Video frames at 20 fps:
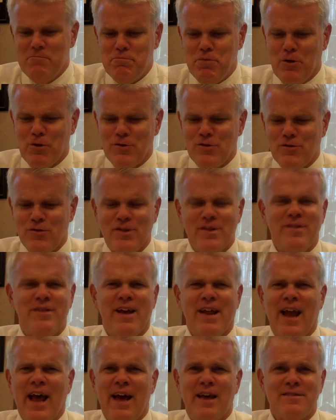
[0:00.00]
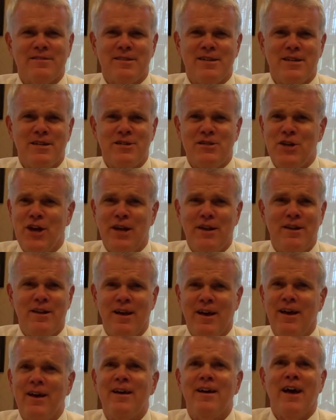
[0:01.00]
person that has an
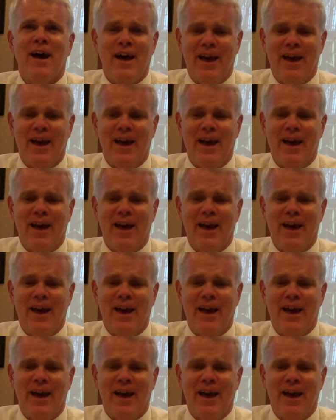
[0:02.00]
agenda.